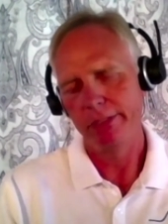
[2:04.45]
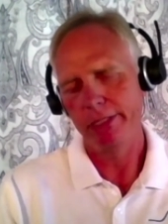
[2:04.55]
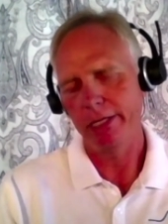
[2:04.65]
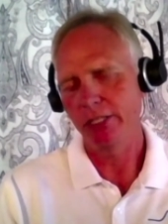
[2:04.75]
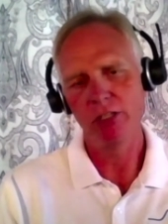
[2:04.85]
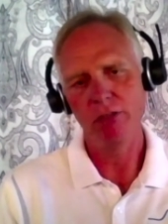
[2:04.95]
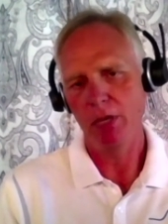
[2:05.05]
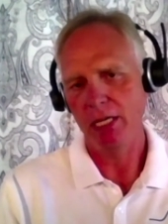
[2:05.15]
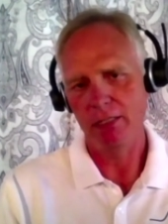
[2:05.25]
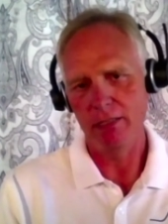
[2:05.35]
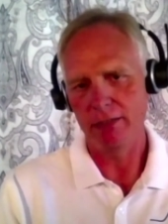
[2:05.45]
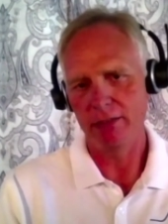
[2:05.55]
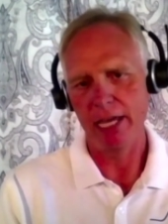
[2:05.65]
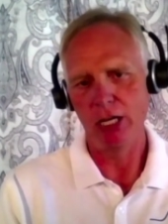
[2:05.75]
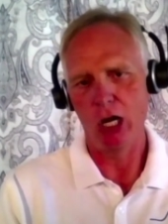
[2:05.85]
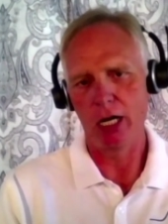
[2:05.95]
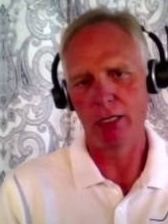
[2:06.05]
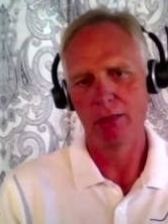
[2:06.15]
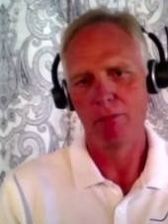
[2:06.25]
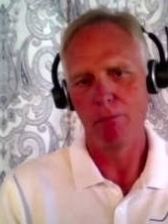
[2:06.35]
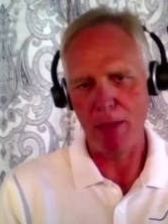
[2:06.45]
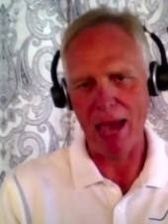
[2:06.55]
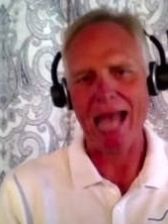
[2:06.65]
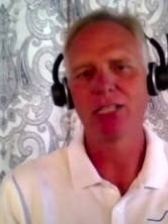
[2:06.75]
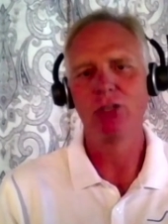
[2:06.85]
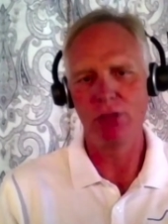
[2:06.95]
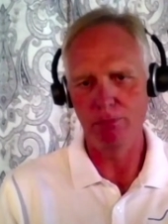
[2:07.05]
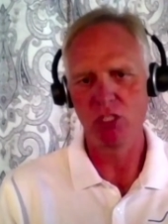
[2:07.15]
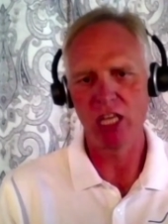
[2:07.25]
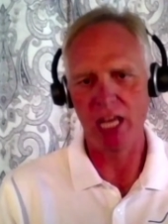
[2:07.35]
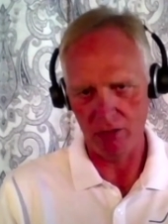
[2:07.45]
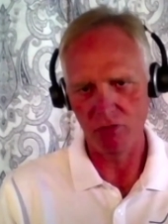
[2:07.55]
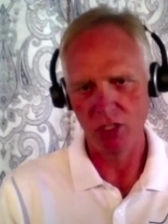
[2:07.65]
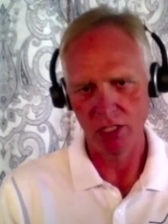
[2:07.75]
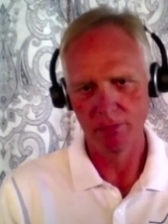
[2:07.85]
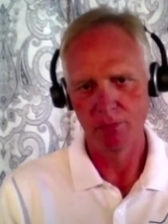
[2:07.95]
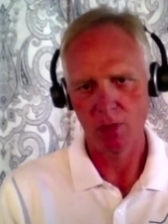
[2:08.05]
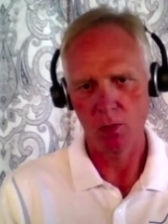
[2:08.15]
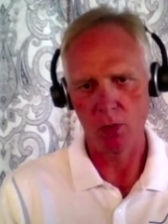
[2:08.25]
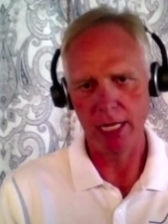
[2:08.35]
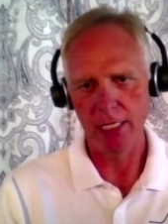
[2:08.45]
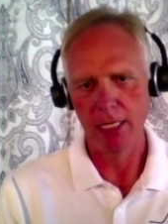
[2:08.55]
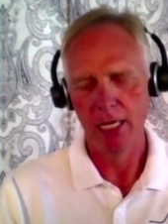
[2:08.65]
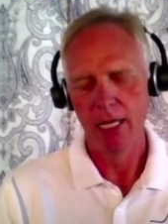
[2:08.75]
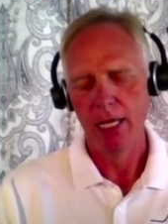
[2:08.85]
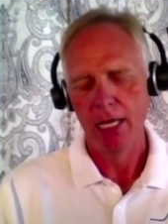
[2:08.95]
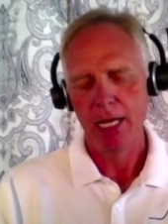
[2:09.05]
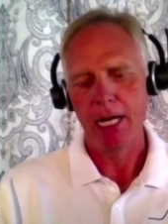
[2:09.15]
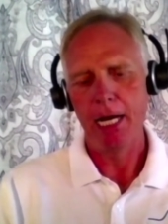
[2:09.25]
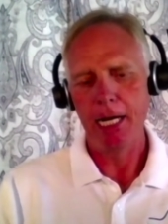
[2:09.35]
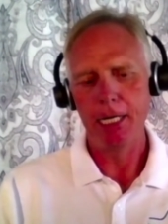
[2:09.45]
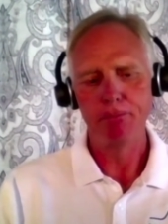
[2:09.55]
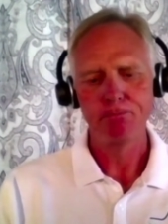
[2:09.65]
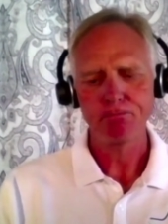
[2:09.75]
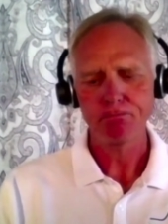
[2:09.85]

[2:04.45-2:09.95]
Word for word: doesn't mean that they are back to themselves, right? Um,